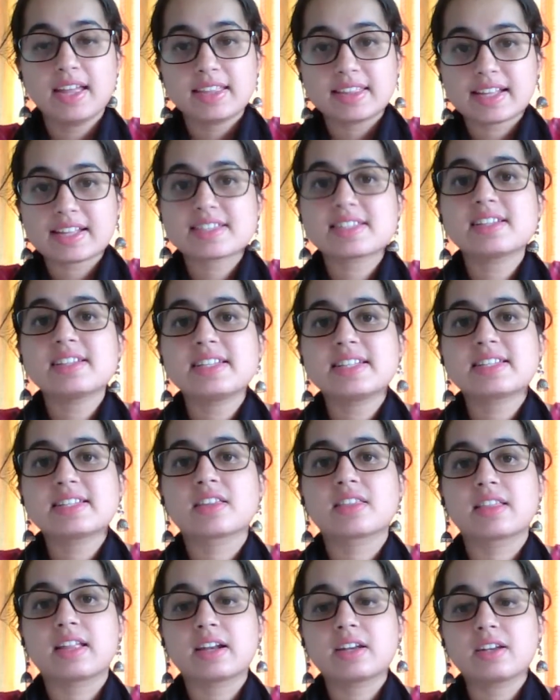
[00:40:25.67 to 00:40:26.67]
That's the
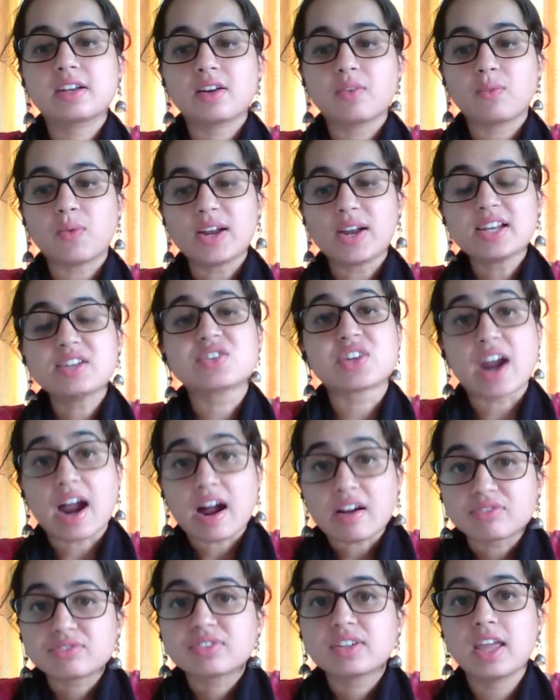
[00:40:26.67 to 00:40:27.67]
reason that while
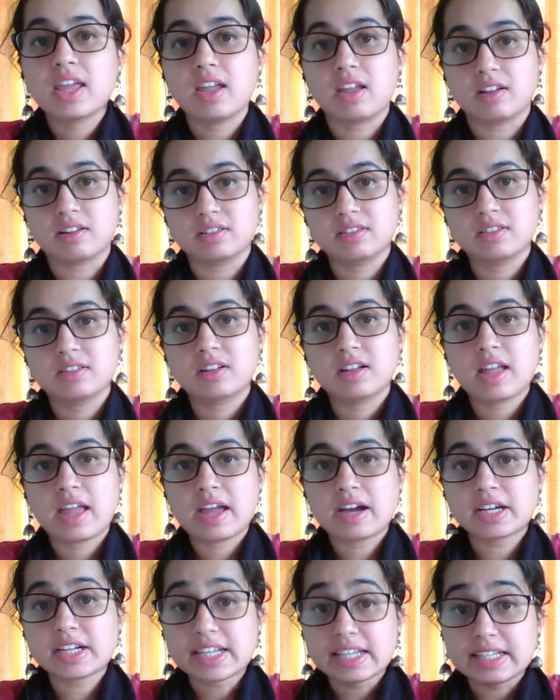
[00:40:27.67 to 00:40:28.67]
drafting
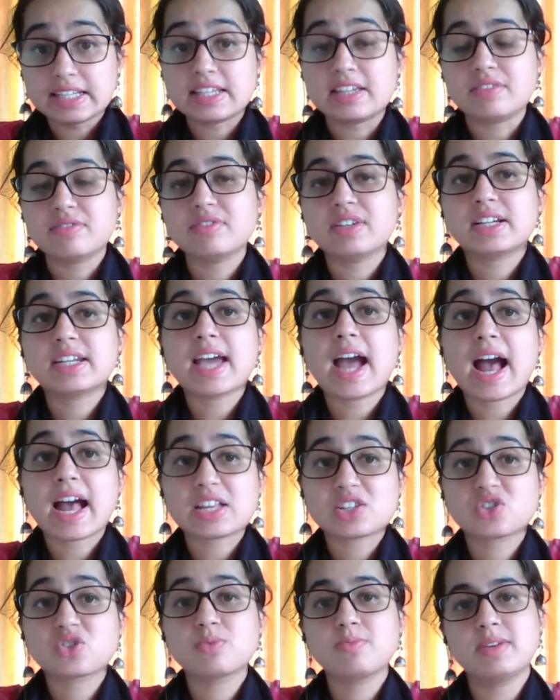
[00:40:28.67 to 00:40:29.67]
a relief, it
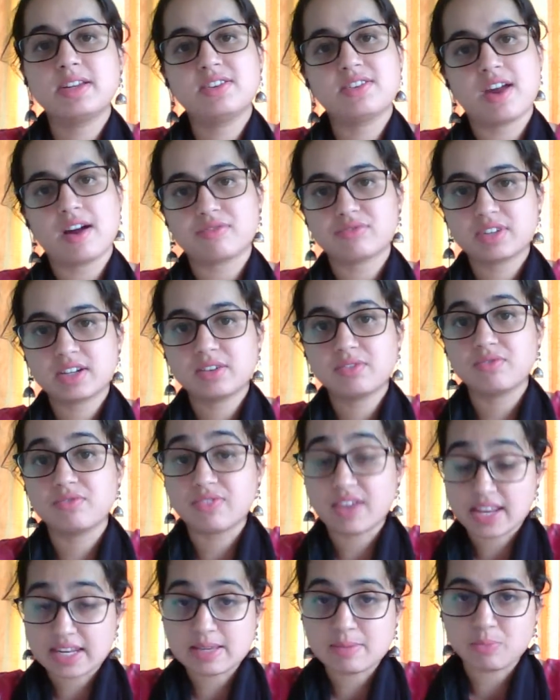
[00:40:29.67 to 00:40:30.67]
has to be drafted
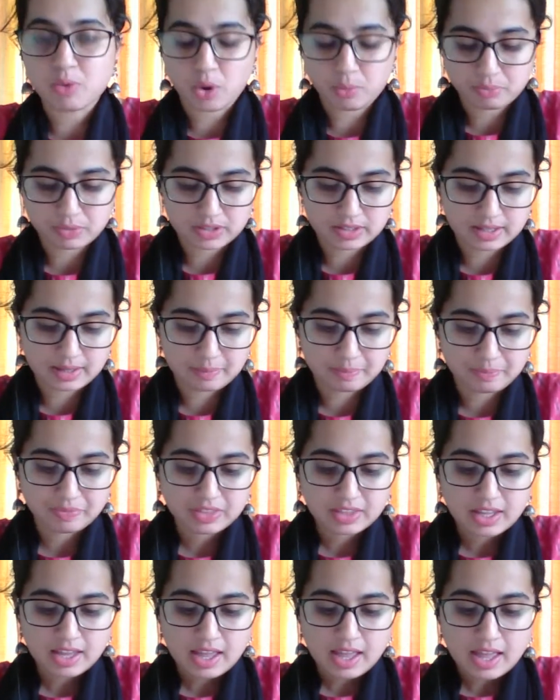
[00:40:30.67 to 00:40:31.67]
very properly.
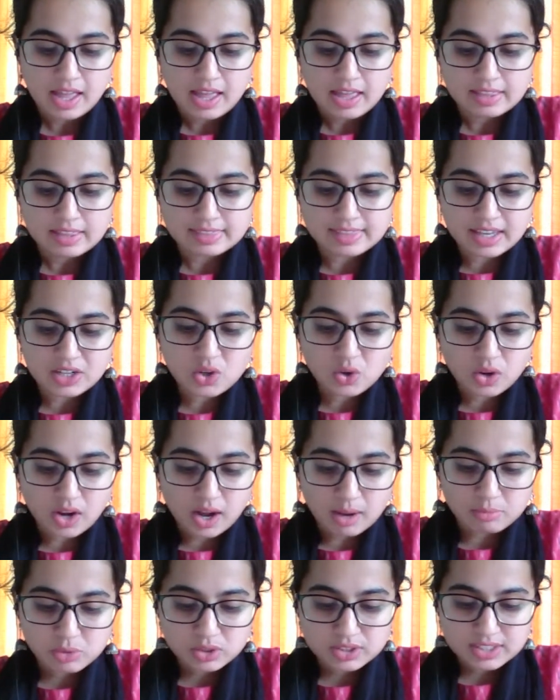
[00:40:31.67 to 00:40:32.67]
Then you
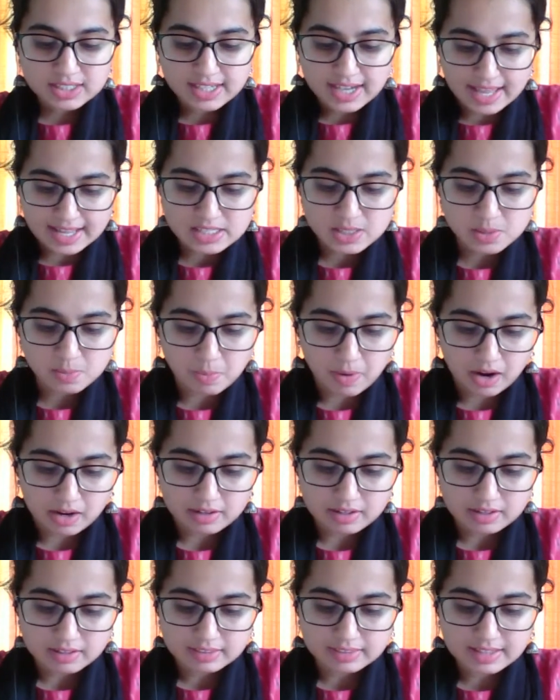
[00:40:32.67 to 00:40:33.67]
come to the next part,
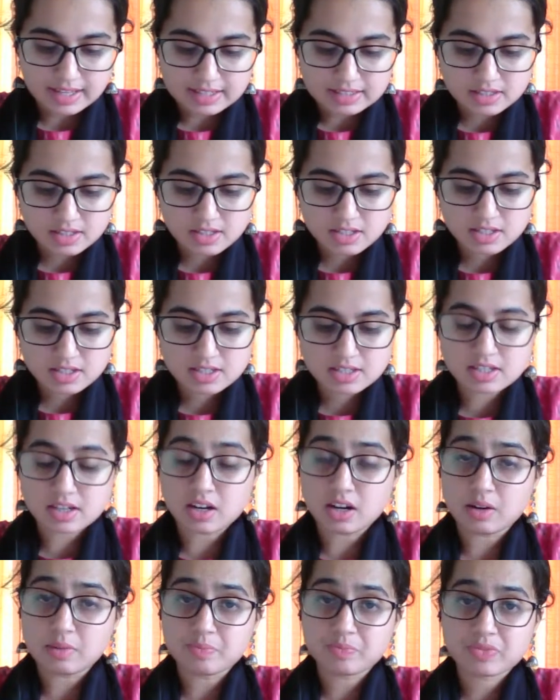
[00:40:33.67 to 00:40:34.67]
that is
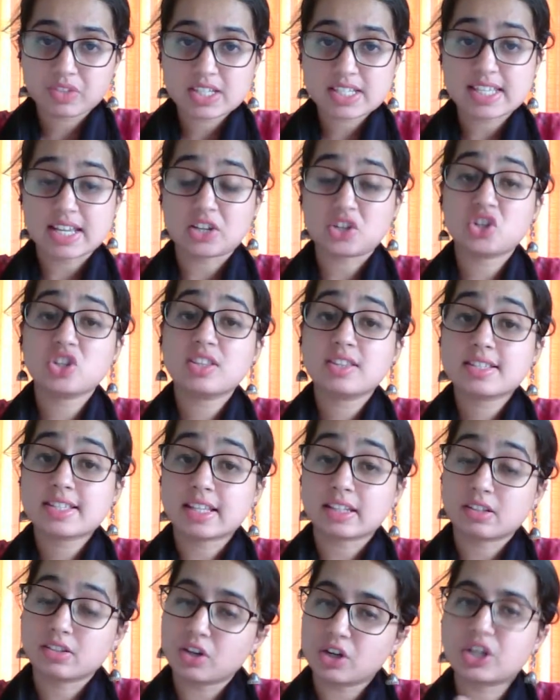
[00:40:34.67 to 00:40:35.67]
section
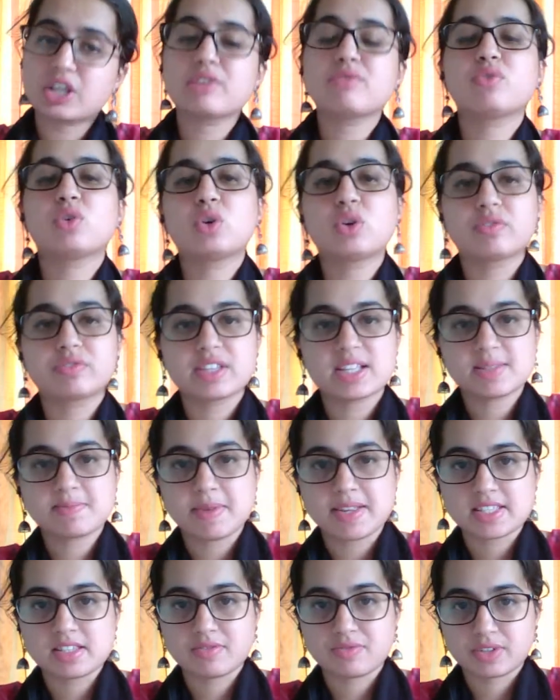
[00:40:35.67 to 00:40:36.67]
34 of the
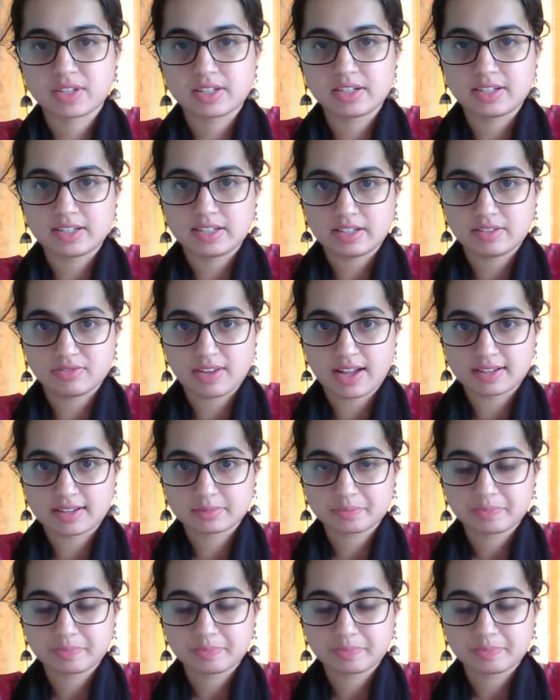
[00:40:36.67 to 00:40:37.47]
Specific Relief Act.